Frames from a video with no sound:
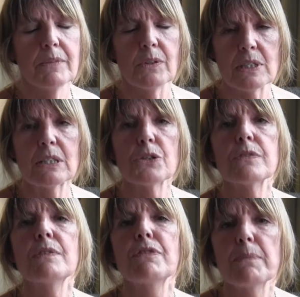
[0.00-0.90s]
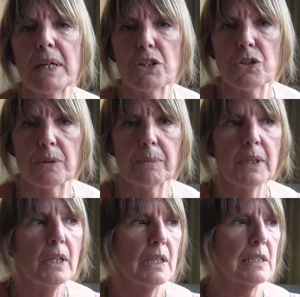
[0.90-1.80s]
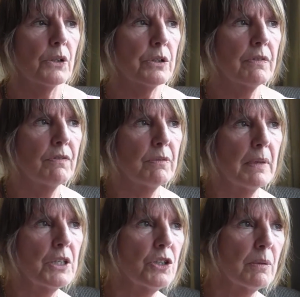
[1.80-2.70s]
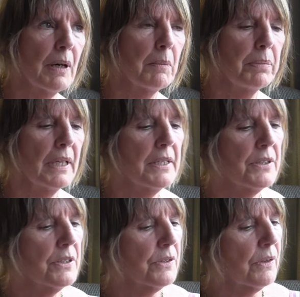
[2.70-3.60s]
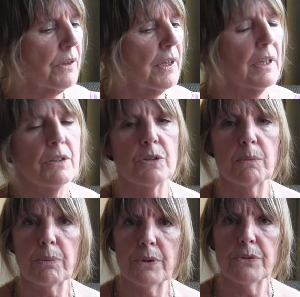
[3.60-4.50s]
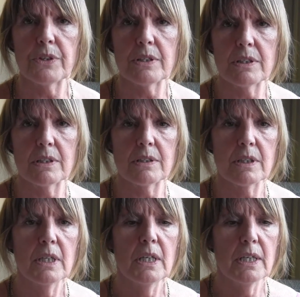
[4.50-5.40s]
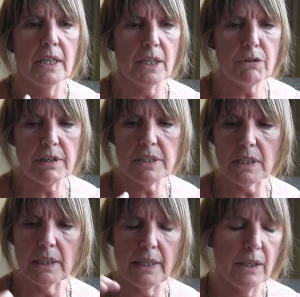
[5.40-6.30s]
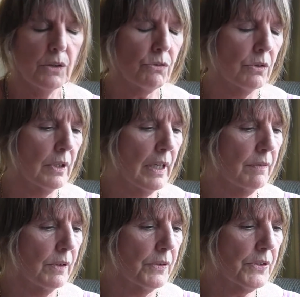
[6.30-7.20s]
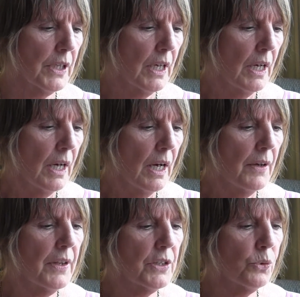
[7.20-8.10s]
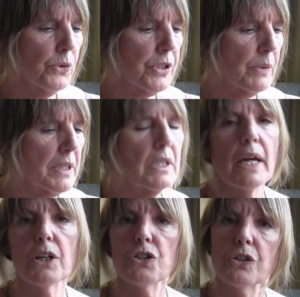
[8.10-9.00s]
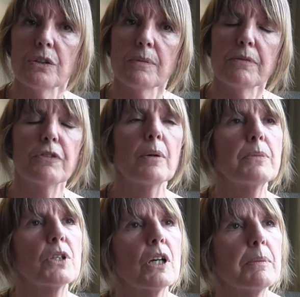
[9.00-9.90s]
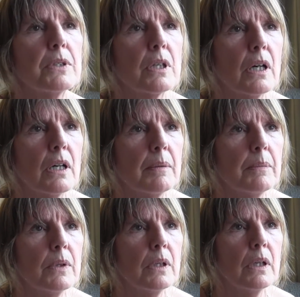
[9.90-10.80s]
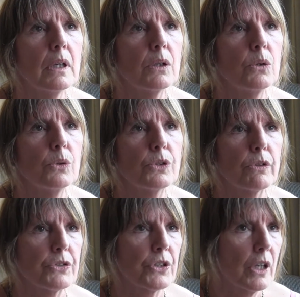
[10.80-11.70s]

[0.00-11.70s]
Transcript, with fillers: You know, there's lots of information. There's lots of information about places and things and processes, increasingly through the levels. There's also a section from time to time called cross